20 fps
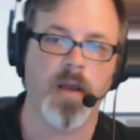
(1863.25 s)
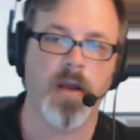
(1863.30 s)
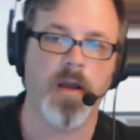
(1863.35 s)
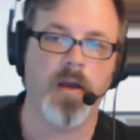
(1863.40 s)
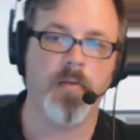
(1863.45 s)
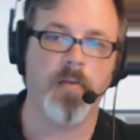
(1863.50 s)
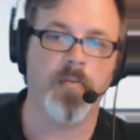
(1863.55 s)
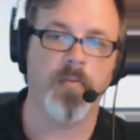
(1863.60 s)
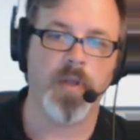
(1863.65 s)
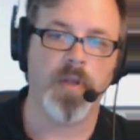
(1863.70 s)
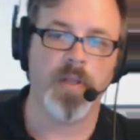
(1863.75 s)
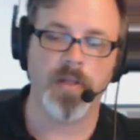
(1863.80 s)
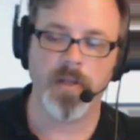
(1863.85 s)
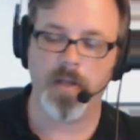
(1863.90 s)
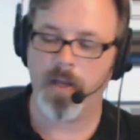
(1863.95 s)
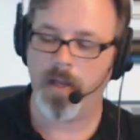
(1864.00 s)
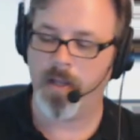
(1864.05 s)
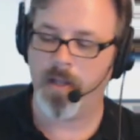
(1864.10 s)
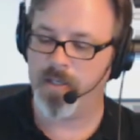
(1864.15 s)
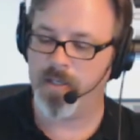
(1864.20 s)
Um, but
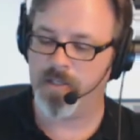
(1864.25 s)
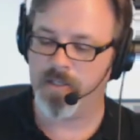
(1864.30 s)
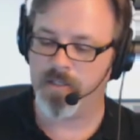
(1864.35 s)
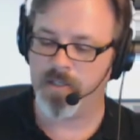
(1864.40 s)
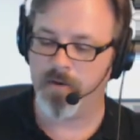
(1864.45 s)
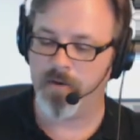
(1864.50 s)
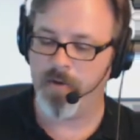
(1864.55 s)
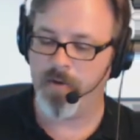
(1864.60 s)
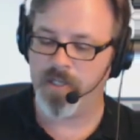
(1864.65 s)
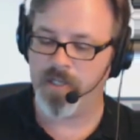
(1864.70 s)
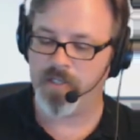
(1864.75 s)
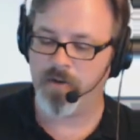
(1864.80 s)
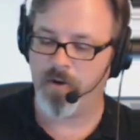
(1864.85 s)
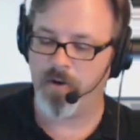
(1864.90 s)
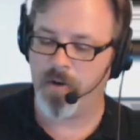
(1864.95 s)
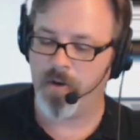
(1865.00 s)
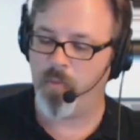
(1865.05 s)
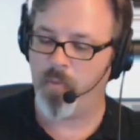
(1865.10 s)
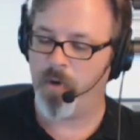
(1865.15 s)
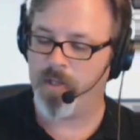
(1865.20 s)
uh, this is a great
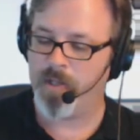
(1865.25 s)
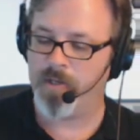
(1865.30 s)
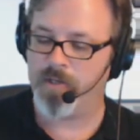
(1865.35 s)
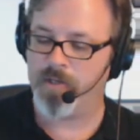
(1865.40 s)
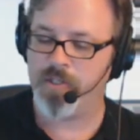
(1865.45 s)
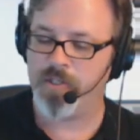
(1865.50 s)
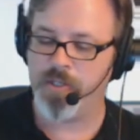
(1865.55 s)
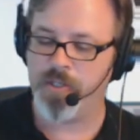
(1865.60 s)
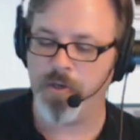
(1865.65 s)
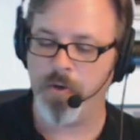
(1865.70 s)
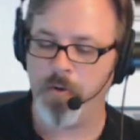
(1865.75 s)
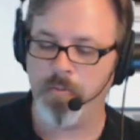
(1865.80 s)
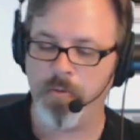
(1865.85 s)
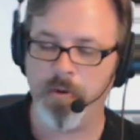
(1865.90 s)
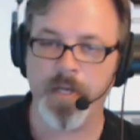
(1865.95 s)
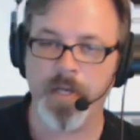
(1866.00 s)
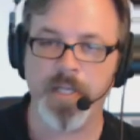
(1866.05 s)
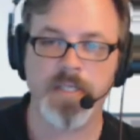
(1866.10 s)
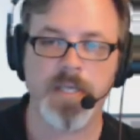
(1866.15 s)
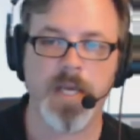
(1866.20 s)
starting point. There's two
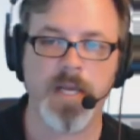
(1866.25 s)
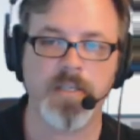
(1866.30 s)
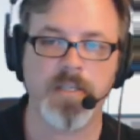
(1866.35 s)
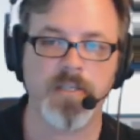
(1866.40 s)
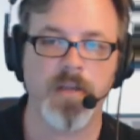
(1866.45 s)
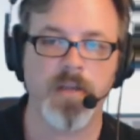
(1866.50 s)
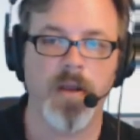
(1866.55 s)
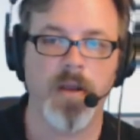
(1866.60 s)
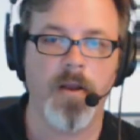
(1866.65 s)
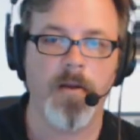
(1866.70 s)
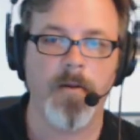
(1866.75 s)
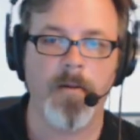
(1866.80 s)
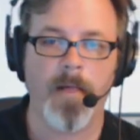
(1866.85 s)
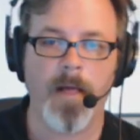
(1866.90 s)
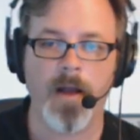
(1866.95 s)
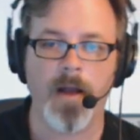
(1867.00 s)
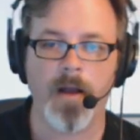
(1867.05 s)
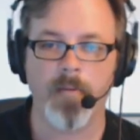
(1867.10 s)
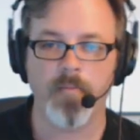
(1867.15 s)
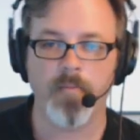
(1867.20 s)
presets
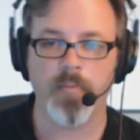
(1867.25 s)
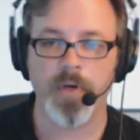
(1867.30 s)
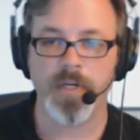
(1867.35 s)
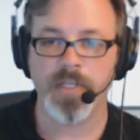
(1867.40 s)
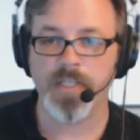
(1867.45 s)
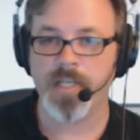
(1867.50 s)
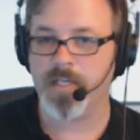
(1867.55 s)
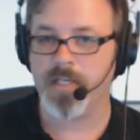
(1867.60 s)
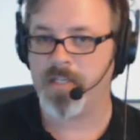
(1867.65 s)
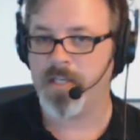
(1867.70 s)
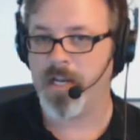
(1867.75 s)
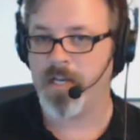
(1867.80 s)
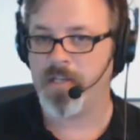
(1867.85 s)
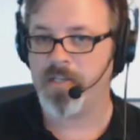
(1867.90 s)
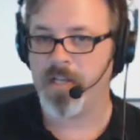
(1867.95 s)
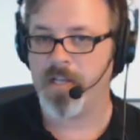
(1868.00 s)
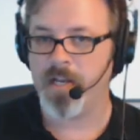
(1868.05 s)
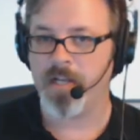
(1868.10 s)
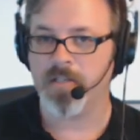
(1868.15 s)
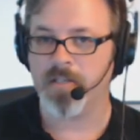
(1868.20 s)
um, preset stage
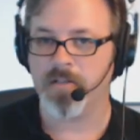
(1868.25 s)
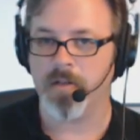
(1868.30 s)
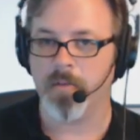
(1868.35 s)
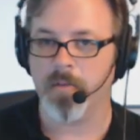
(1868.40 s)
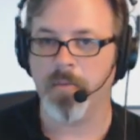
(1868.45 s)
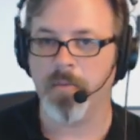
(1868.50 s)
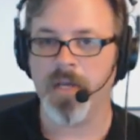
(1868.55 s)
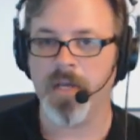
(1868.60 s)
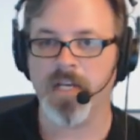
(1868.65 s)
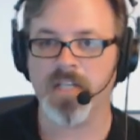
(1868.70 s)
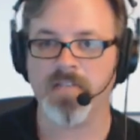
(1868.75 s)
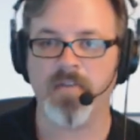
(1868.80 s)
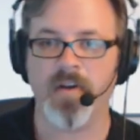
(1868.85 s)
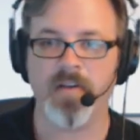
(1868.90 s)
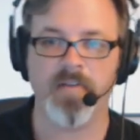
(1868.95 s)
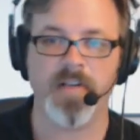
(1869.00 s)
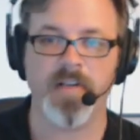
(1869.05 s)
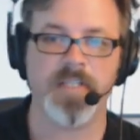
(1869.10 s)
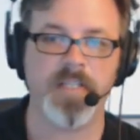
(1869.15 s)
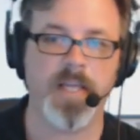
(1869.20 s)
settings on the
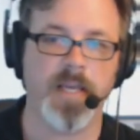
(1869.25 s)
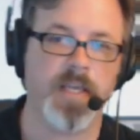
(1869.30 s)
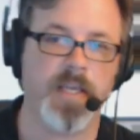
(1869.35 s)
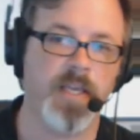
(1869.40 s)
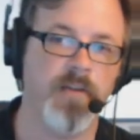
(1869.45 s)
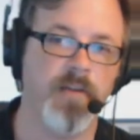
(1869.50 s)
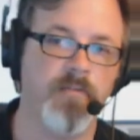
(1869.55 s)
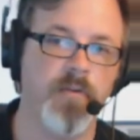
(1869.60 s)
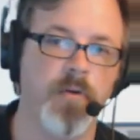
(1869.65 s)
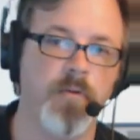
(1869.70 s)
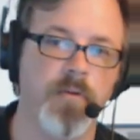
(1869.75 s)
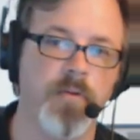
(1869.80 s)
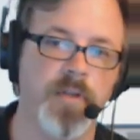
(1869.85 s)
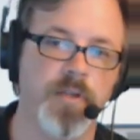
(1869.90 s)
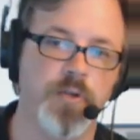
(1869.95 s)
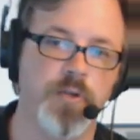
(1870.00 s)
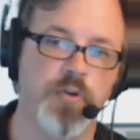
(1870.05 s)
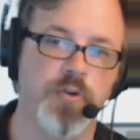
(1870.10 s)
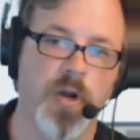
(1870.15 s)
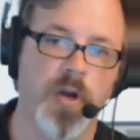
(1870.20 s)
PX5S that give you
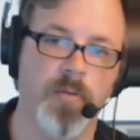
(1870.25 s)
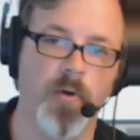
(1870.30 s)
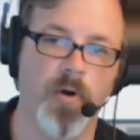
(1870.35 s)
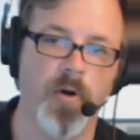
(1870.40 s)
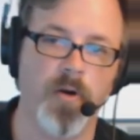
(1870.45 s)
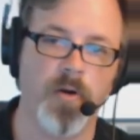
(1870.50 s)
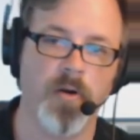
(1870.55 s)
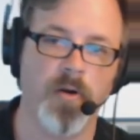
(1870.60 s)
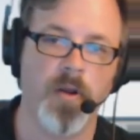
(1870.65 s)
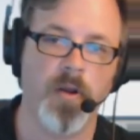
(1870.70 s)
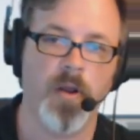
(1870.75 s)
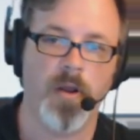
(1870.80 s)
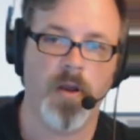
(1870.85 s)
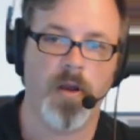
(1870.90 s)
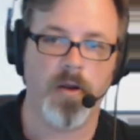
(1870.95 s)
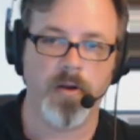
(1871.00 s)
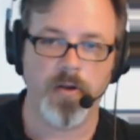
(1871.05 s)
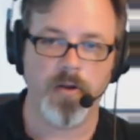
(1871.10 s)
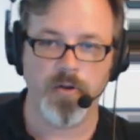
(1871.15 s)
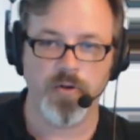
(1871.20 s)
this drawbar
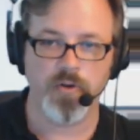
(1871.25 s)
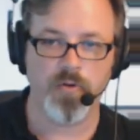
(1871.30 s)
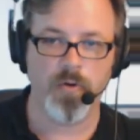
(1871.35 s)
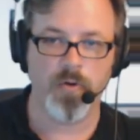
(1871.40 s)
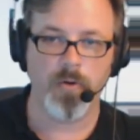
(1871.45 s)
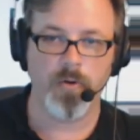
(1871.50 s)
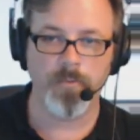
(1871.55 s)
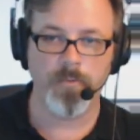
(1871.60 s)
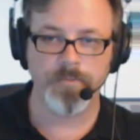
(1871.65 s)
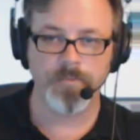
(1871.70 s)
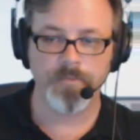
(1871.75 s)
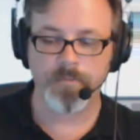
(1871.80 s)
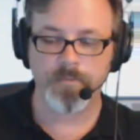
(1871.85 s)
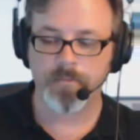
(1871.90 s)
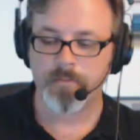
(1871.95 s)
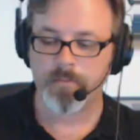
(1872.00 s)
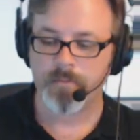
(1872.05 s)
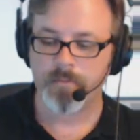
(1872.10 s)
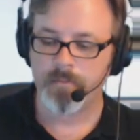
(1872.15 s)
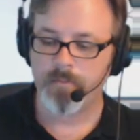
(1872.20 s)
control.
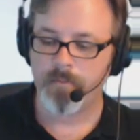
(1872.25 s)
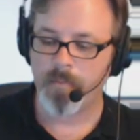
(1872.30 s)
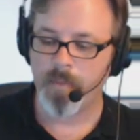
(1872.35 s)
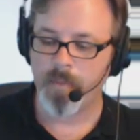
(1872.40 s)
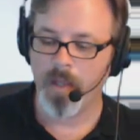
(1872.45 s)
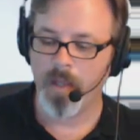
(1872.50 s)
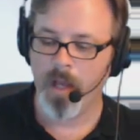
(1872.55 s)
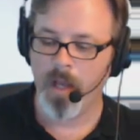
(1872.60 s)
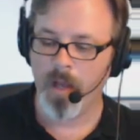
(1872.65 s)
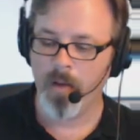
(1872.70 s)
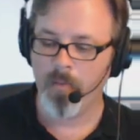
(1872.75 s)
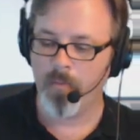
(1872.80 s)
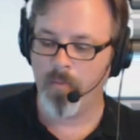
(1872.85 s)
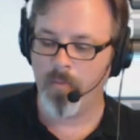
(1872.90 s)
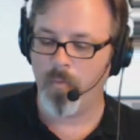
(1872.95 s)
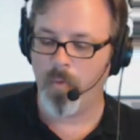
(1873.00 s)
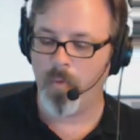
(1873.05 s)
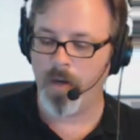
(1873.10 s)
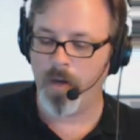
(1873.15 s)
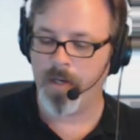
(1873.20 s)
Um,
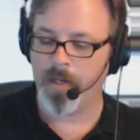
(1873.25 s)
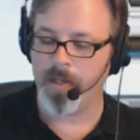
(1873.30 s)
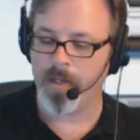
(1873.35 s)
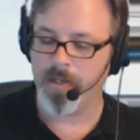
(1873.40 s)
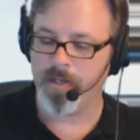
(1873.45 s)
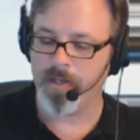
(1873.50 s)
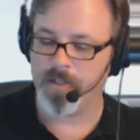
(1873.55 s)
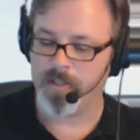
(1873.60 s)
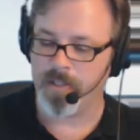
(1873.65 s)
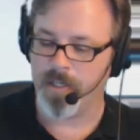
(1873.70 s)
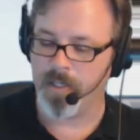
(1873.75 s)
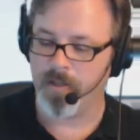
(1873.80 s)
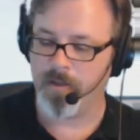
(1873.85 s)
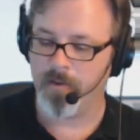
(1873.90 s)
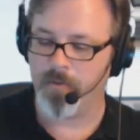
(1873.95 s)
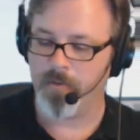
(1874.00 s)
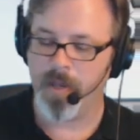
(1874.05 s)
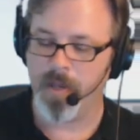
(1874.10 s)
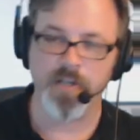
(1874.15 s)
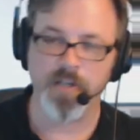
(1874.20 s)
one is in
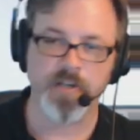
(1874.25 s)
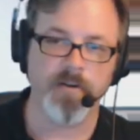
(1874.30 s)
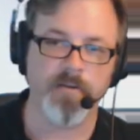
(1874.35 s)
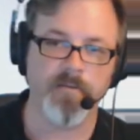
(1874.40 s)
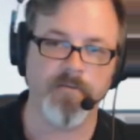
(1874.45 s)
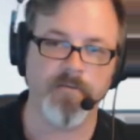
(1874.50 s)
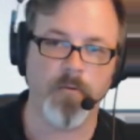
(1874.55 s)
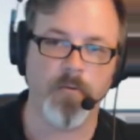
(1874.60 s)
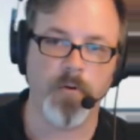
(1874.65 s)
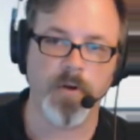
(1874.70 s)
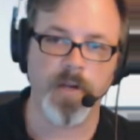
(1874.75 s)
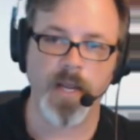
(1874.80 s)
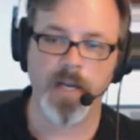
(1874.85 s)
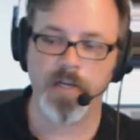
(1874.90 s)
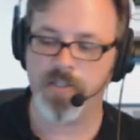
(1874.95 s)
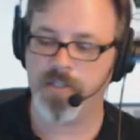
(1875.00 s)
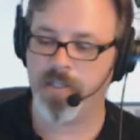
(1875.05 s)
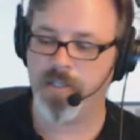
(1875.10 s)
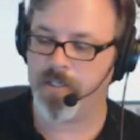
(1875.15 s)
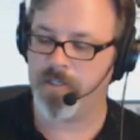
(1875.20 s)
location
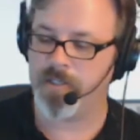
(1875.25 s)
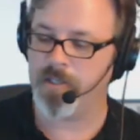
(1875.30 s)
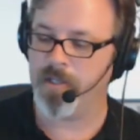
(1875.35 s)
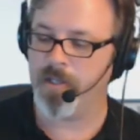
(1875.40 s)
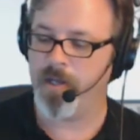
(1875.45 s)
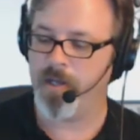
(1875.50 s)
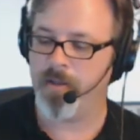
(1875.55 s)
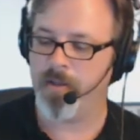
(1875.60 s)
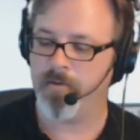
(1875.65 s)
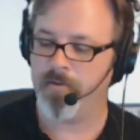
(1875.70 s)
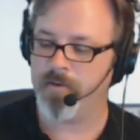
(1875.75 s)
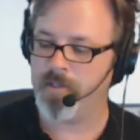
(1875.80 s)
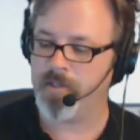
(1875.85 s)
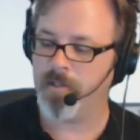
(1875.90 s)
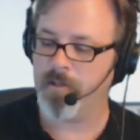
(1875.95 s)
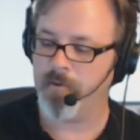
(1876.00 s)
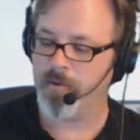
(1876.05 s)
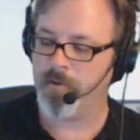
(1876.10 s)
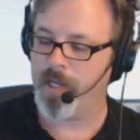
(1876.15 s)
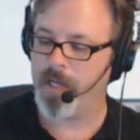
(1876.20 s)
4-6, the other is in
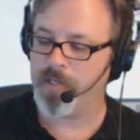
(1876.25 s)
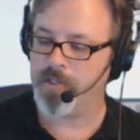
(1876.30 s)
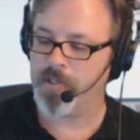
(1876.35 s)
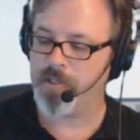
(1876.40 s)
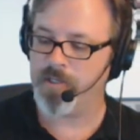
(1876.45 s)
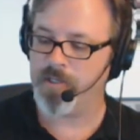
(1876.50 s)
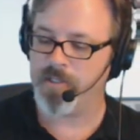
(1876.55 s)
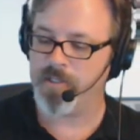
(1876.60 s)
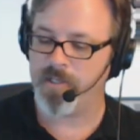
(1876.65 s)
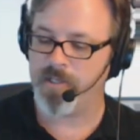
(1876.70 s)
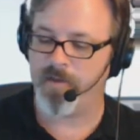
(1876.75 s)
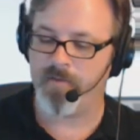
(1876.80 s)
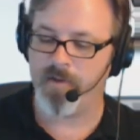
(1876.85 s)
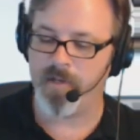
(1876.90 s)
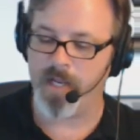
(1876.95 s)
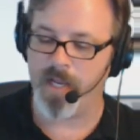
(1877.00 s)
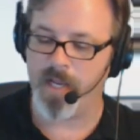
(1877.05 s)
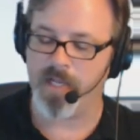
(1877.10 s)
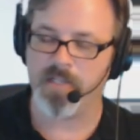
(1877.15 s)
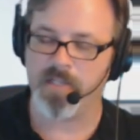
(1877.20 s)
location
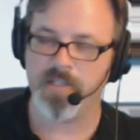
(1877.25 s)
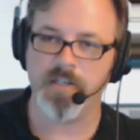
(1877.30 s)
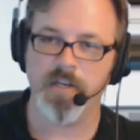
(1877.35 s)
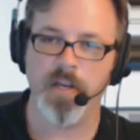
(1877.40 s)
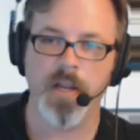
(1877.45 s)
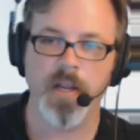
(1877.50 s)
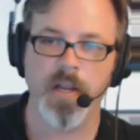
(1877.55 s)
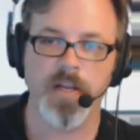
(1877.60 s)
7-6.